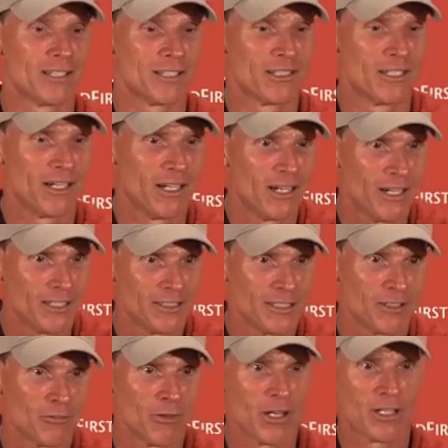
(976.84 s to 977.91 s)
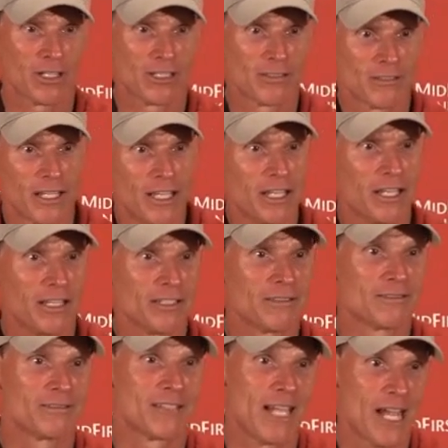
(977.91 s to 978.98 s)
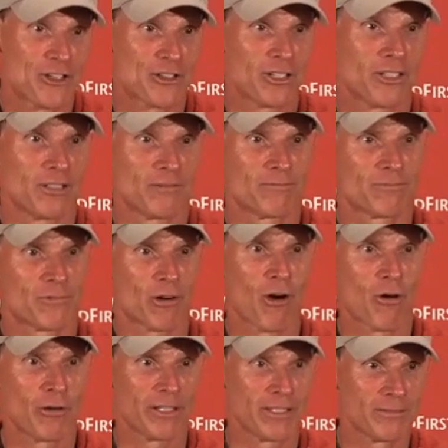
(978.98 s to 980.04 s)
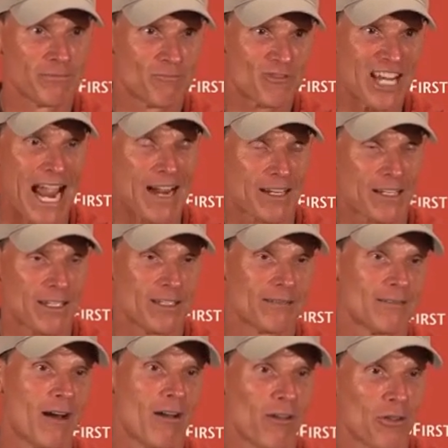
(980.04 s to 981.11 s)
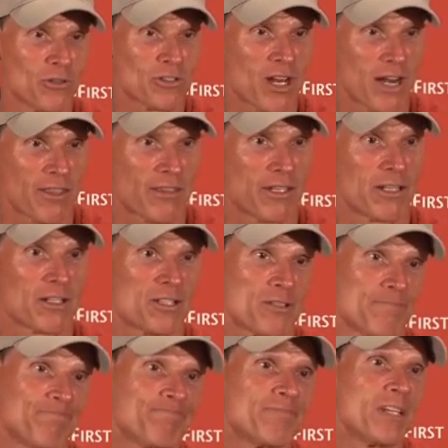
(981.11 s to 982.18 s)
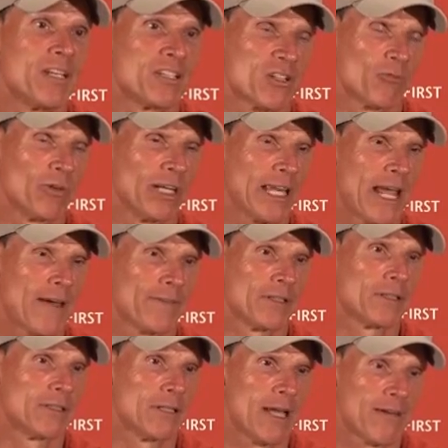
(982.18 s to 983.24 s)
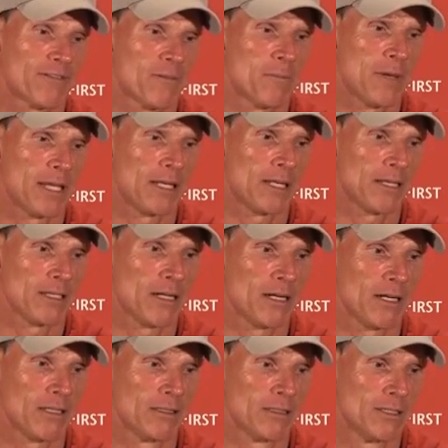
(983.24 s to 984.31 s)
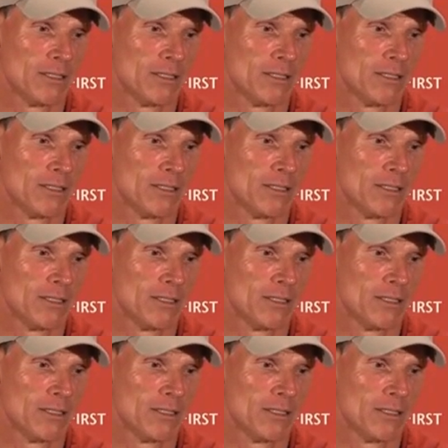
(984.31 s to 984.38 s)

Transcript: You know, running, hitting, catching, throwing, sacking, all those kind of things. So really haven't made a